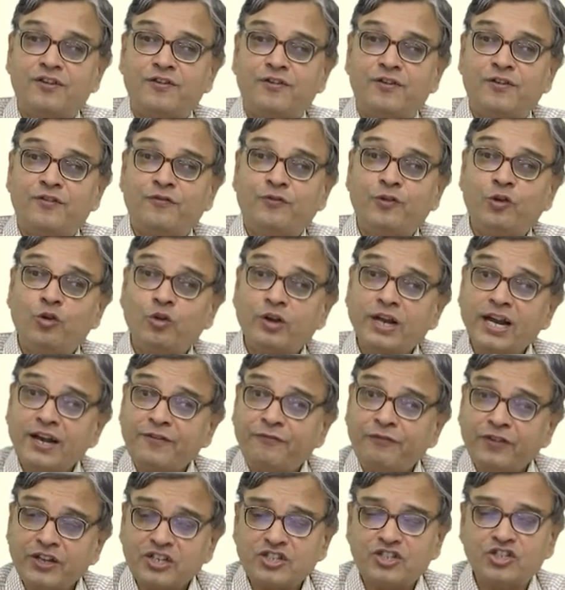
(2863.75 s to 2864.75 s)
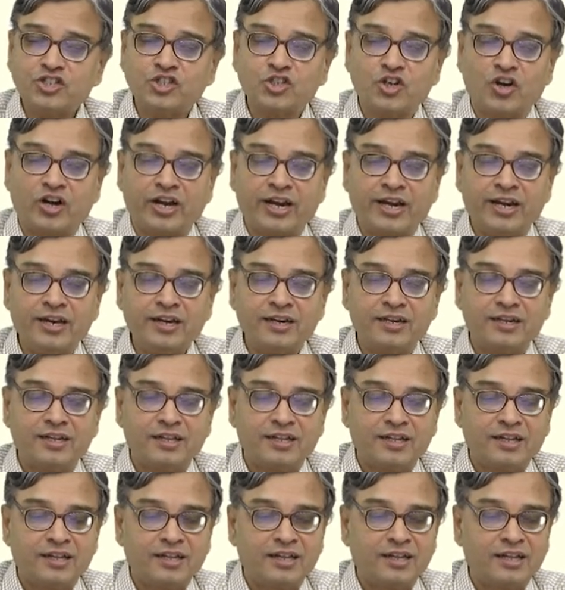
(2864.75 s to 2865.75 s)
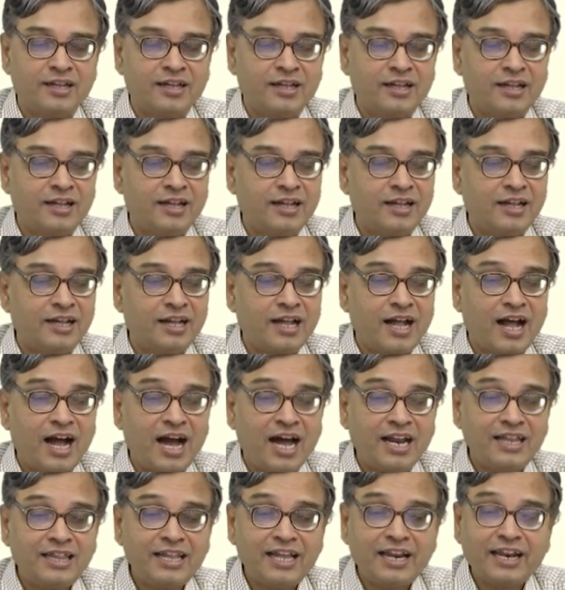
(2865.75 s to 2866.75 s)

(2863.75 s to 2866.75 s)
If you look at fixed joint, are they